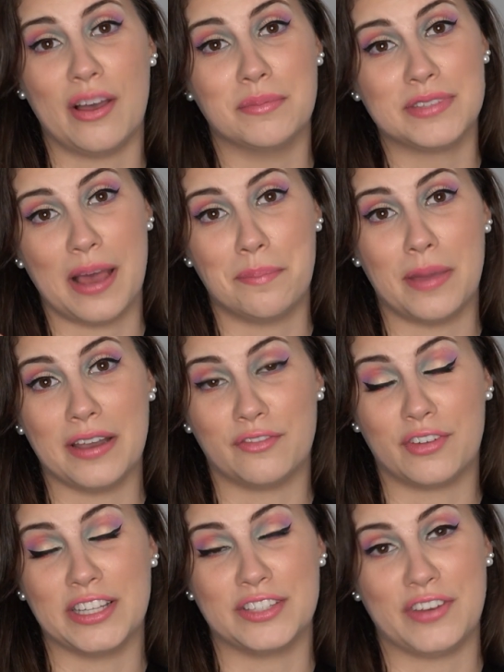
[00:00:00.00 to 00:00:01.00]
thumbs up button
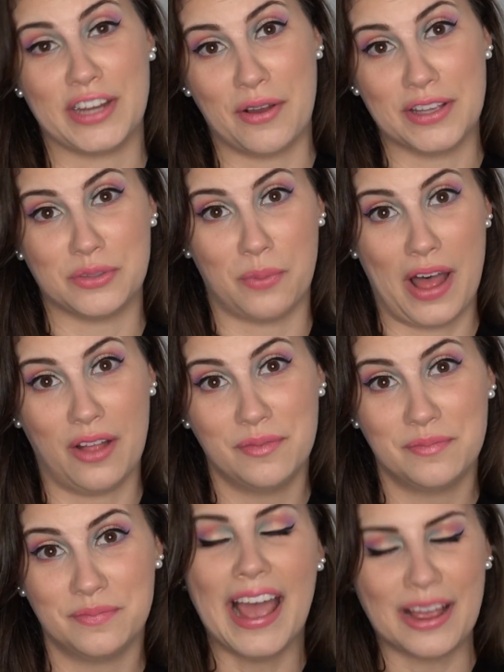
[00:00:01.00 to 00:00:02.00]
for this video as well.
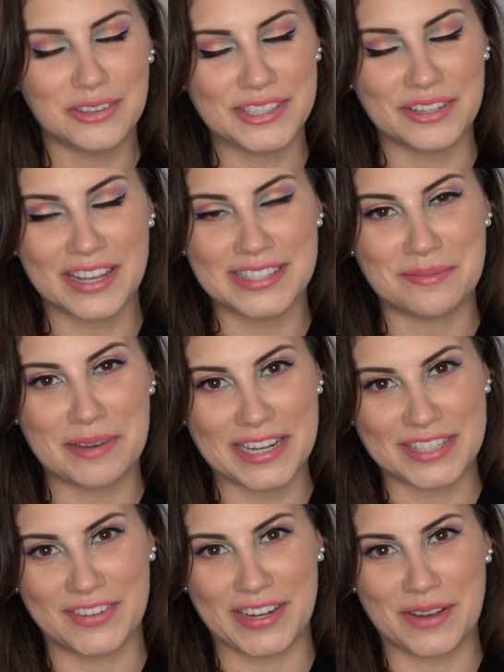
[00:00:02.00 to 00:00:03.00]
I'll see you guys in my
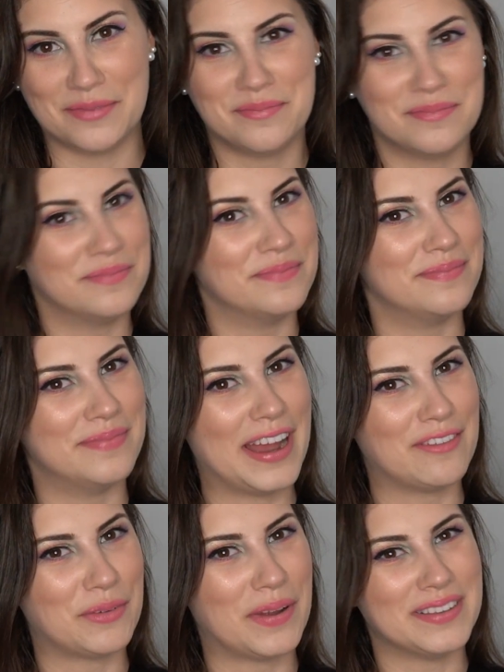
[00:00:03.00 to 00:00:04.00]
next video. Bye
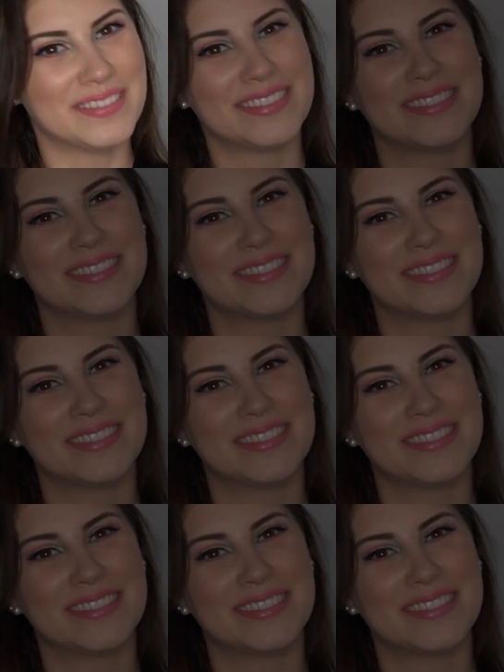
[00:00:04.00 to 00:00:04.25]
everyone.